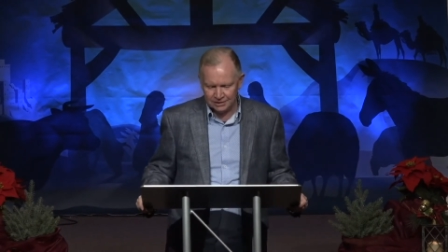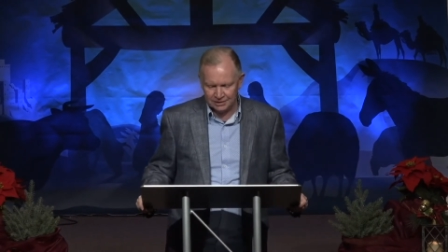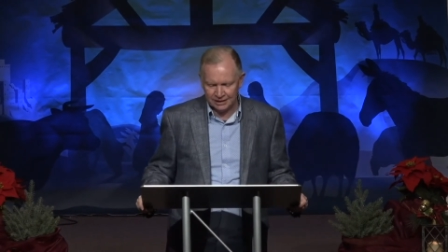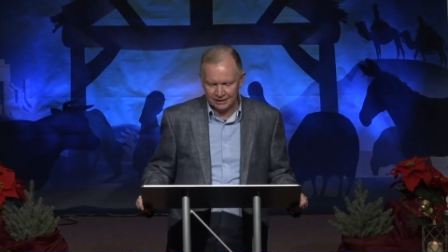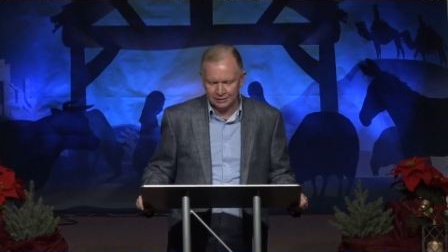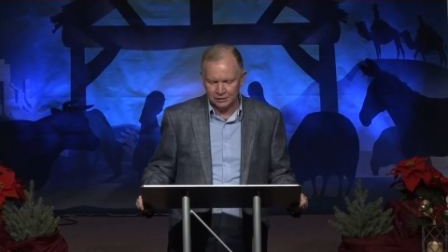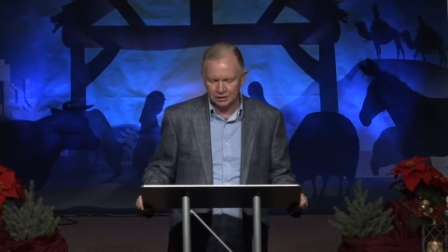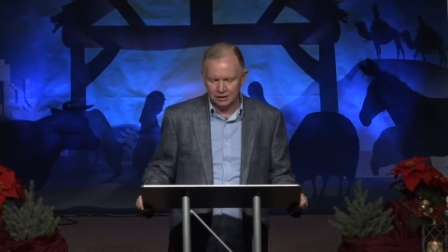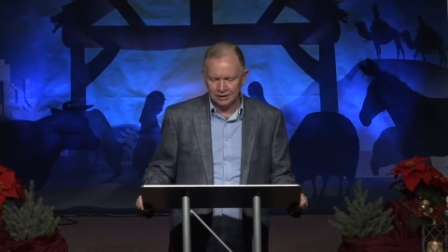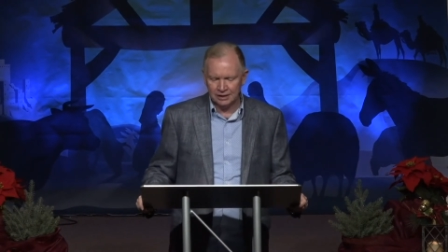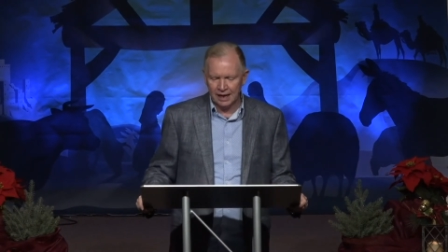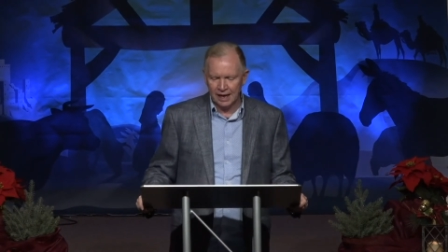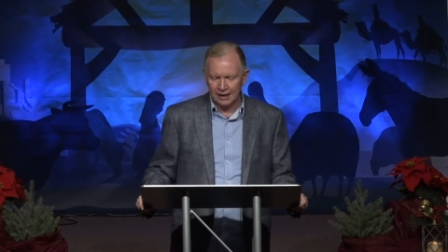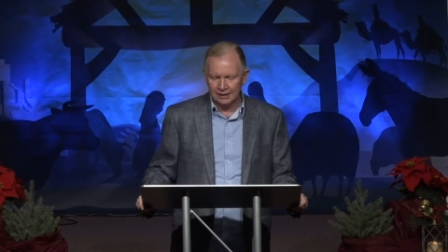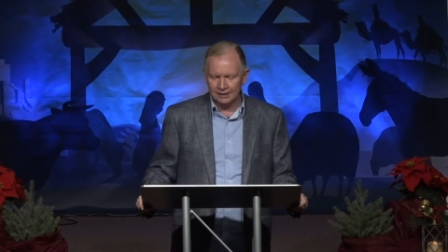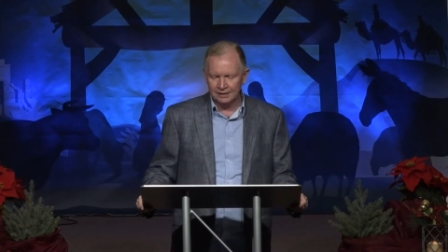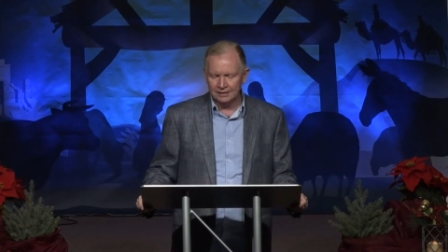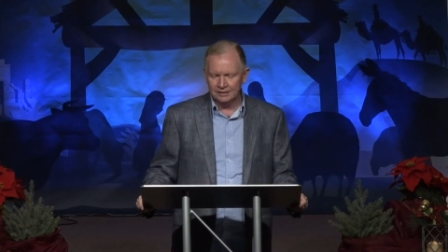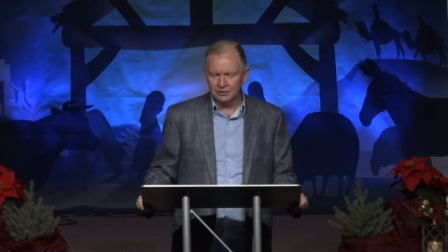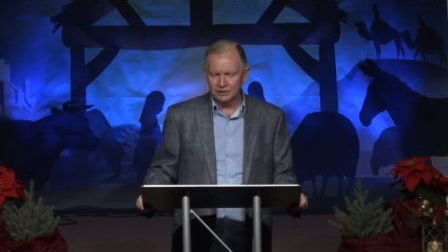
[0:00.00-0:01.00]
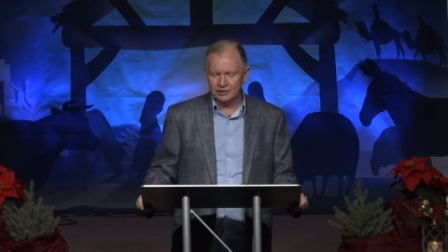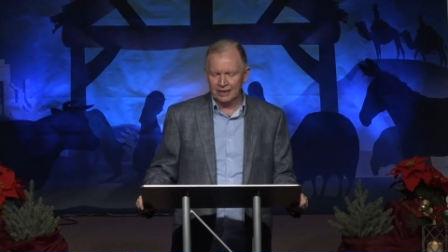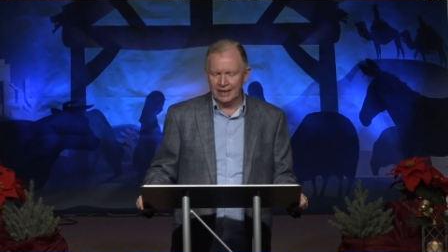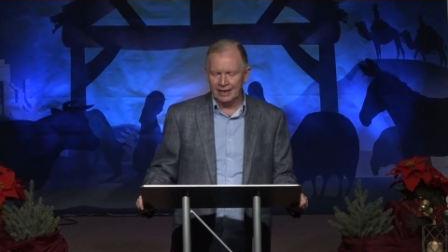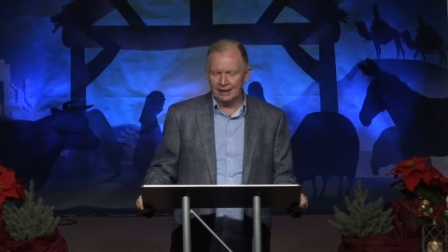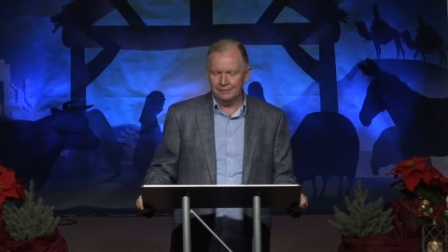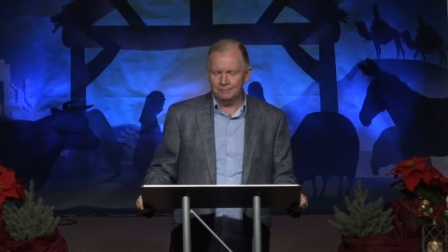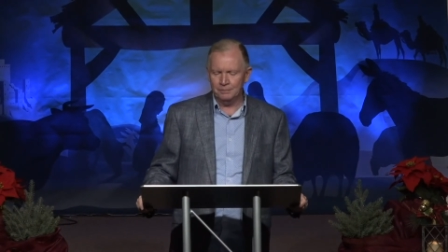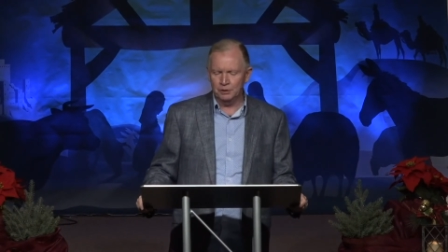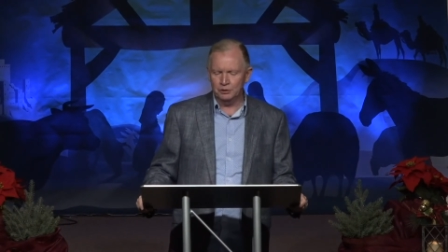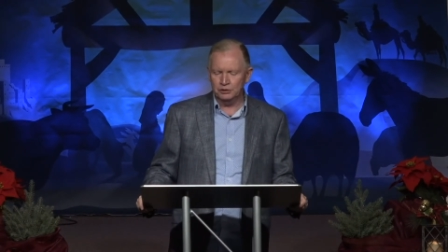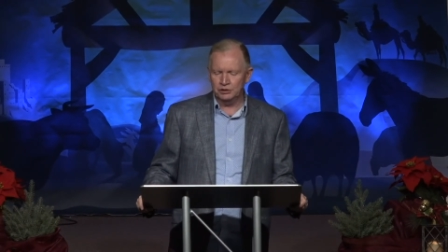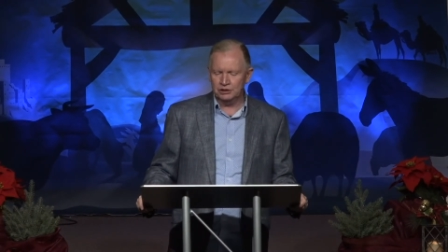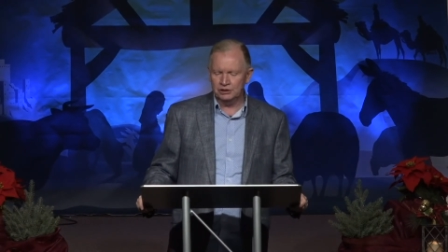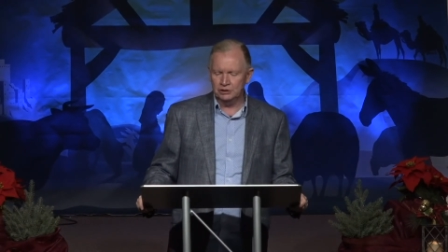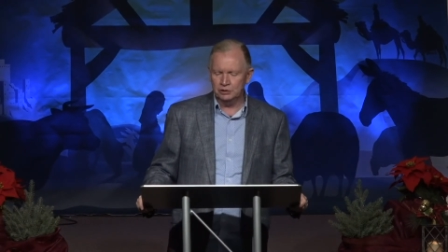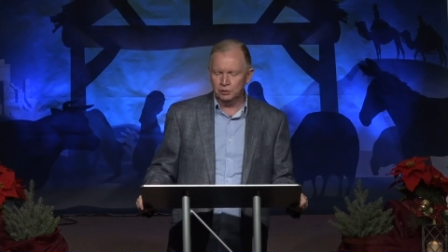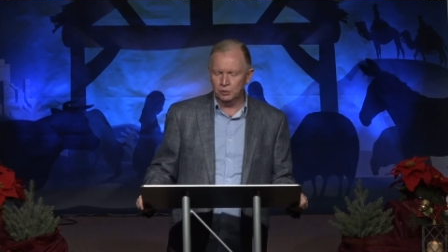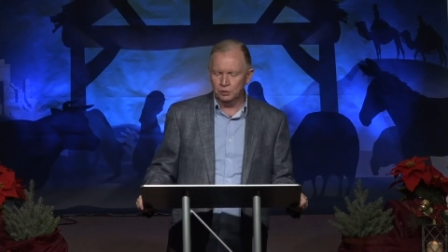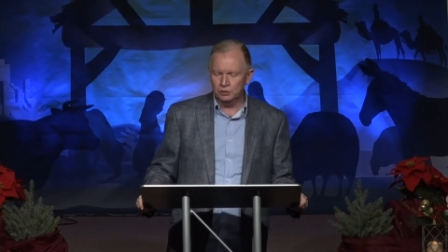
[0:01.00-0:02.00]
and to godliness add
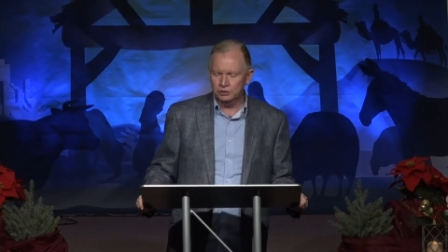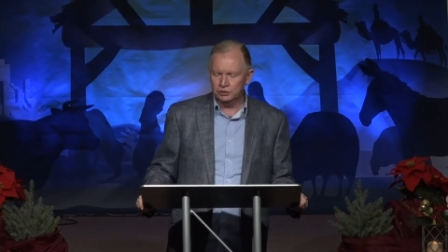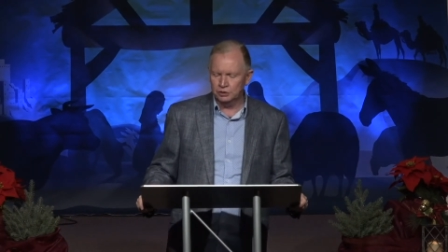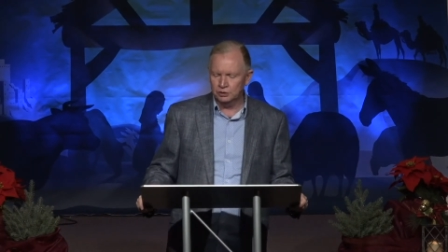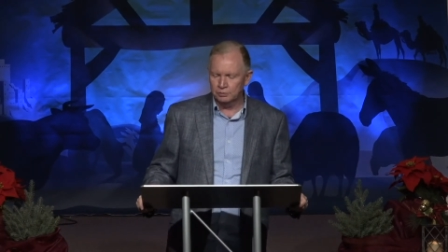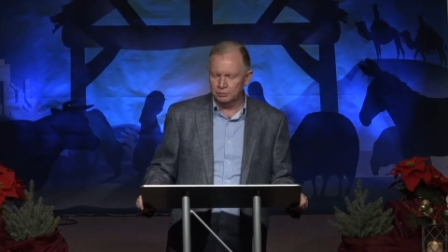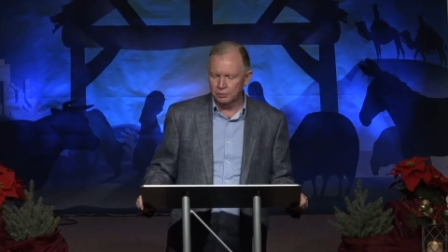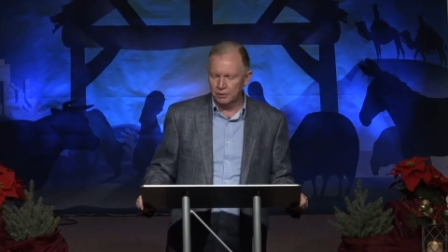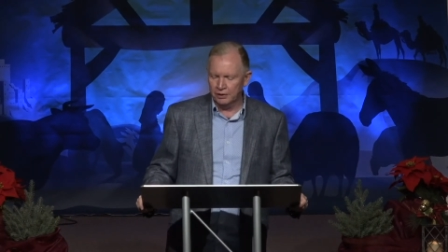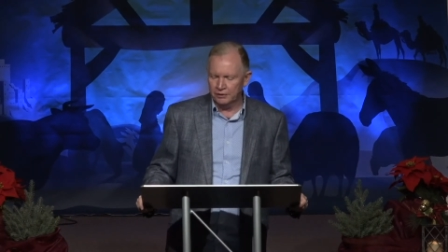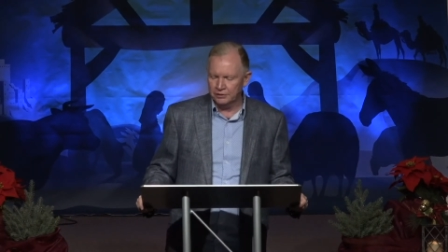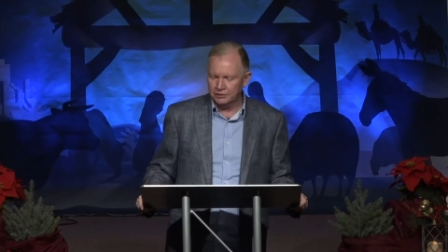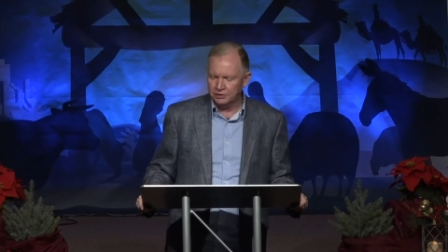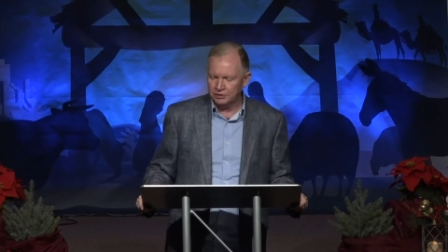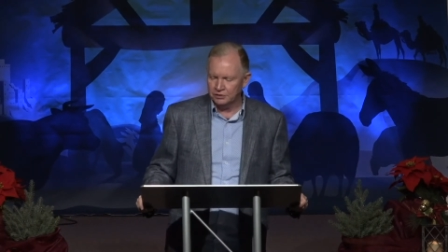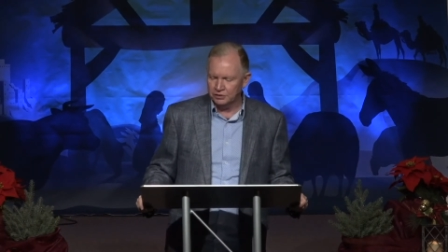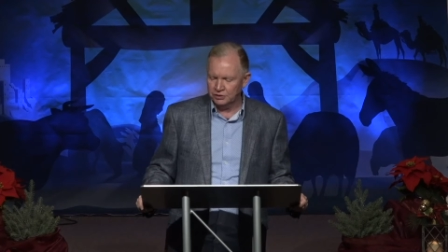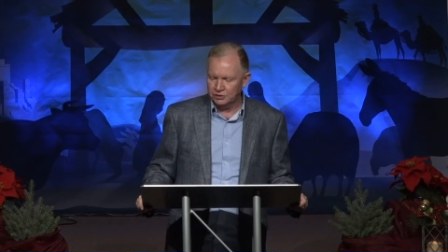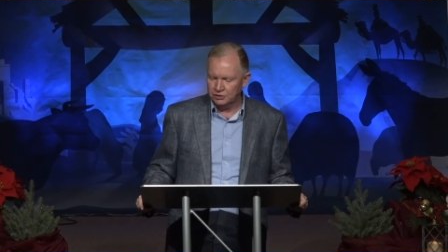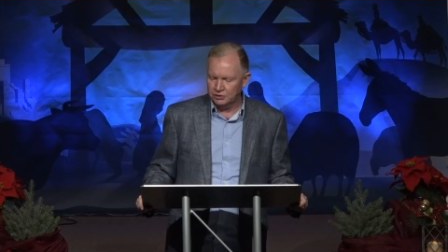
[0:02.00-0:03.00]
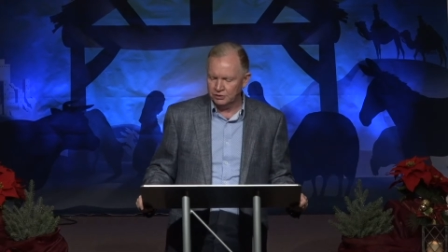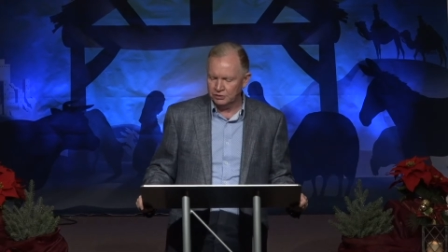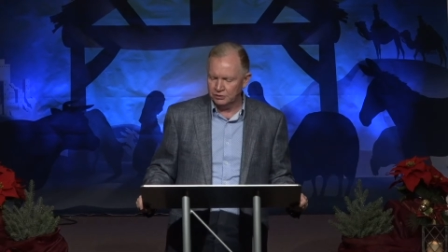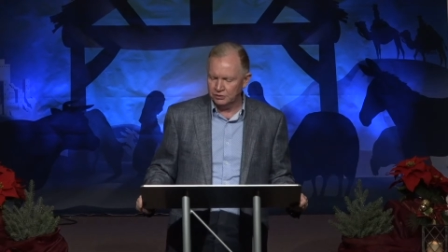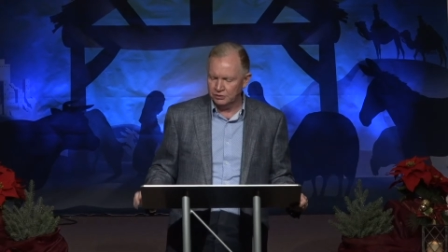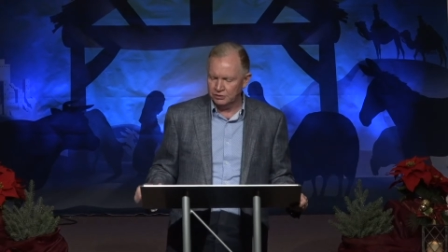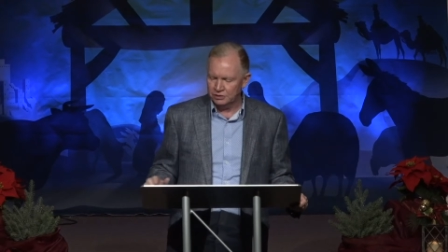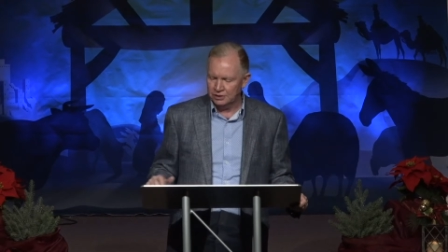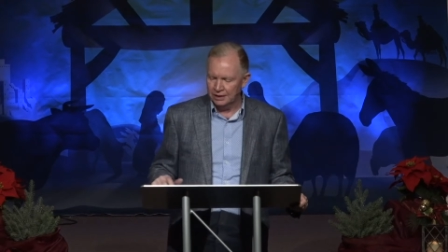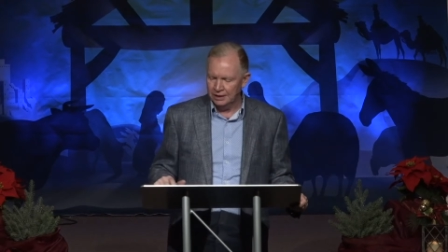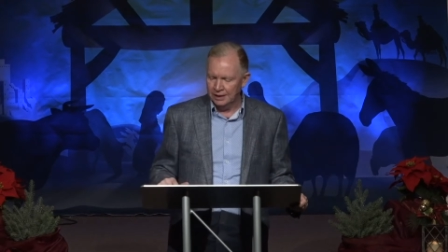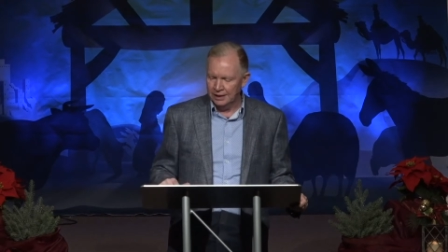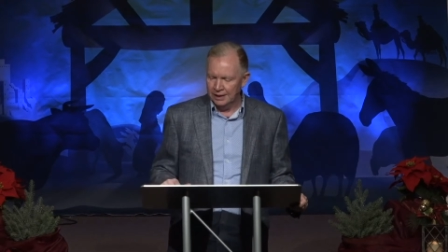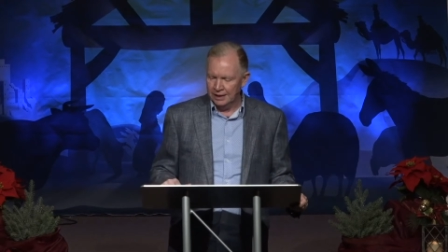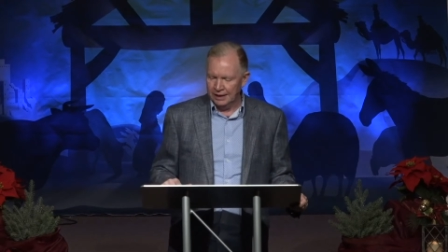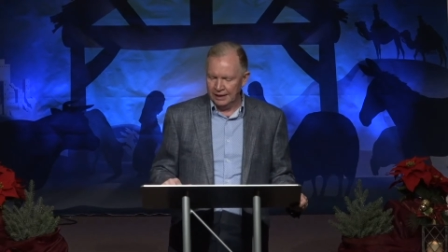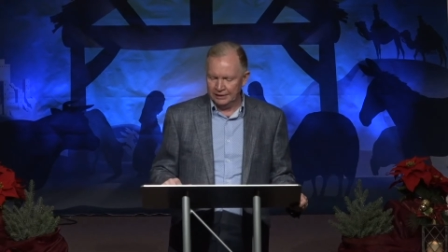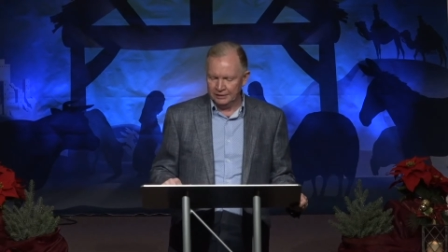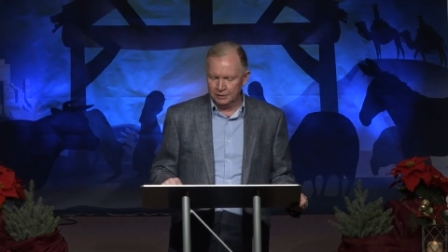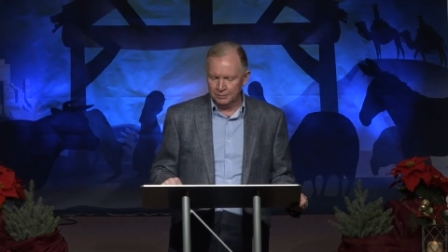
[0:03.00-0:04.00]
mercy towards your brothers and sisters,
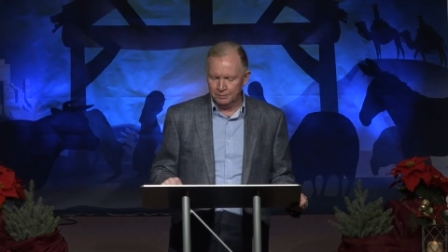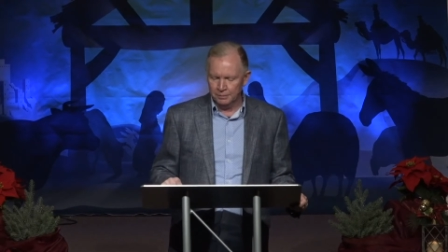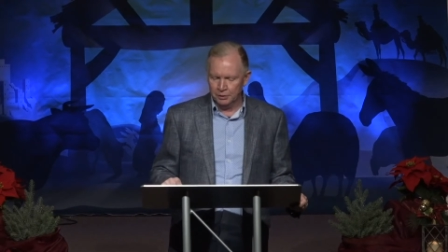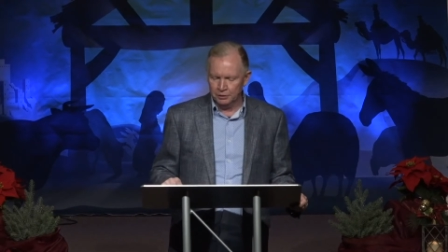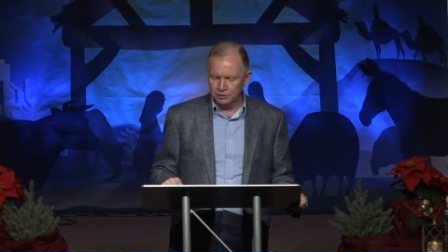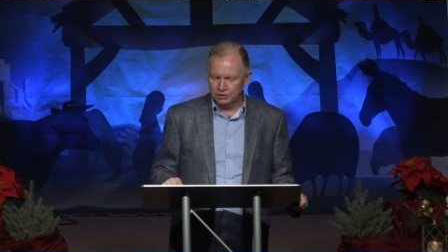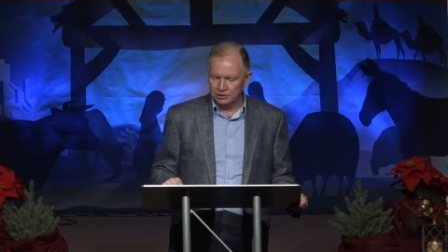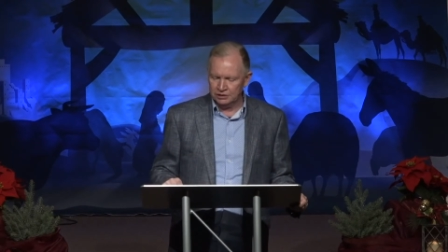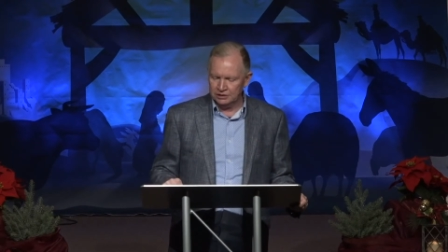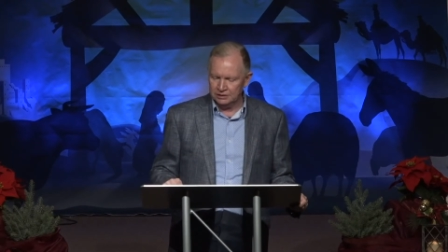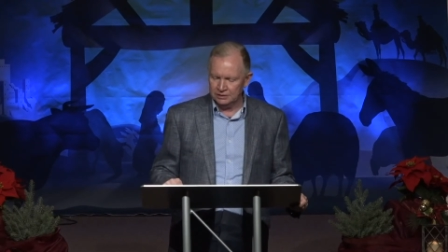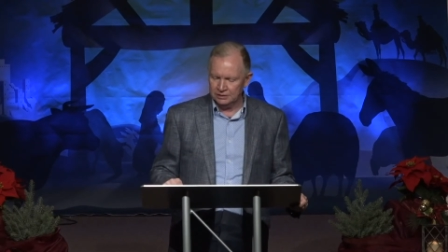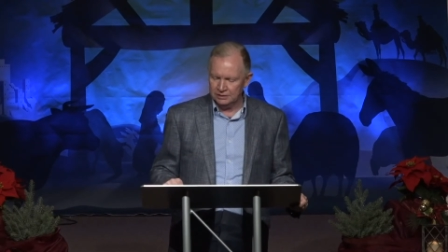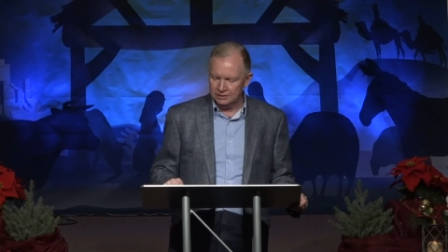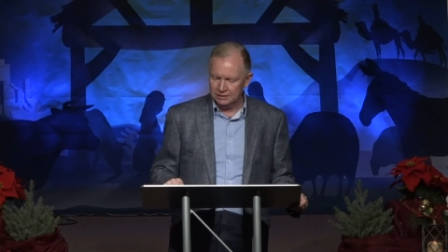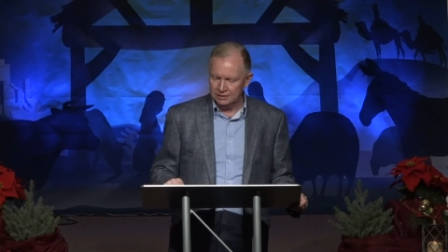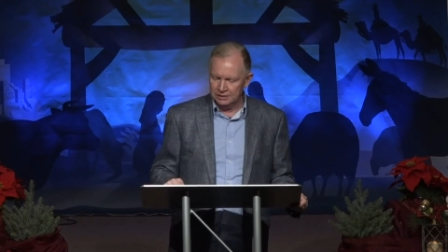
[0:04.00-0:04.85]
and to mercy